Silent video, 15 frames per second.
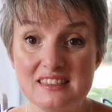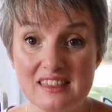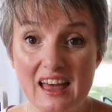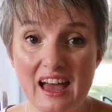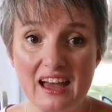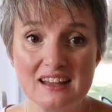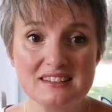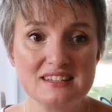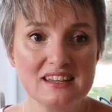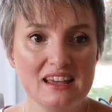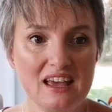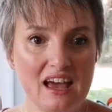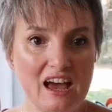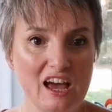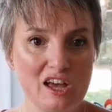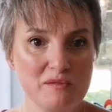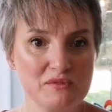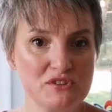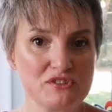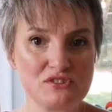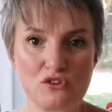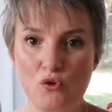in that,
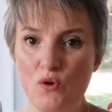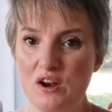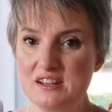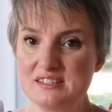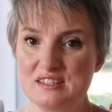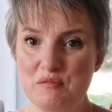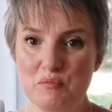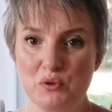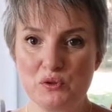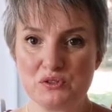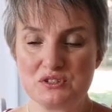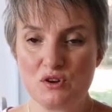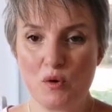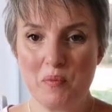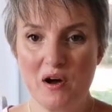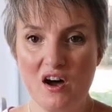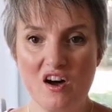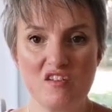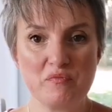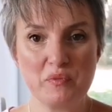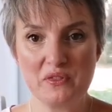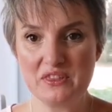so sort of quite a simple top
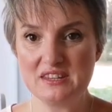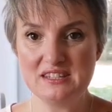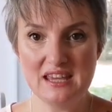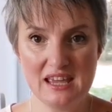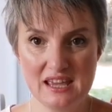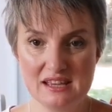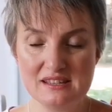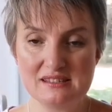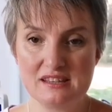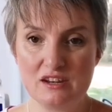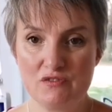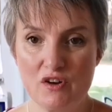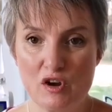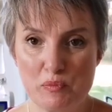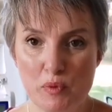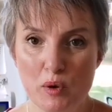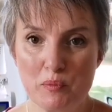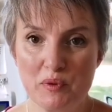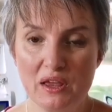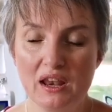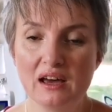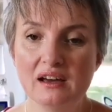half, but the tiers that are very
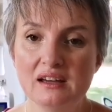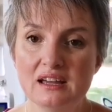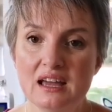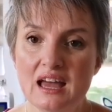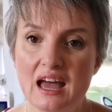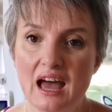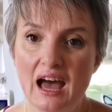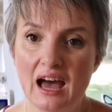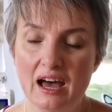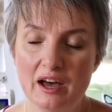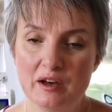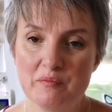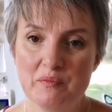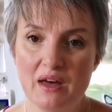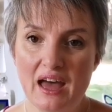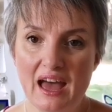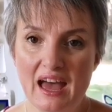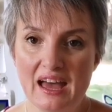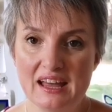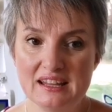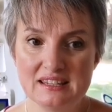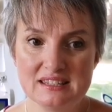popular,
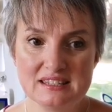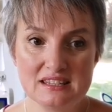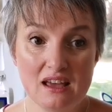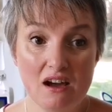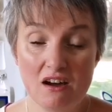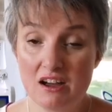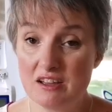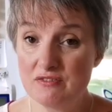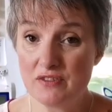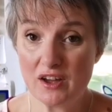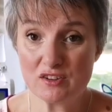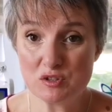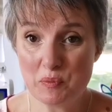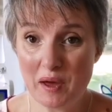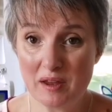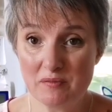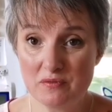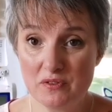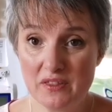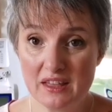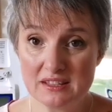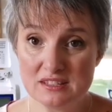and I found a pattern
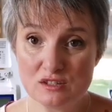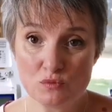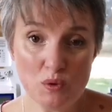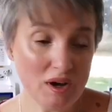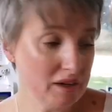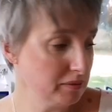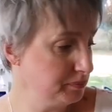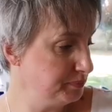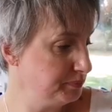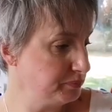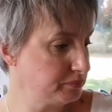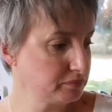for that as well.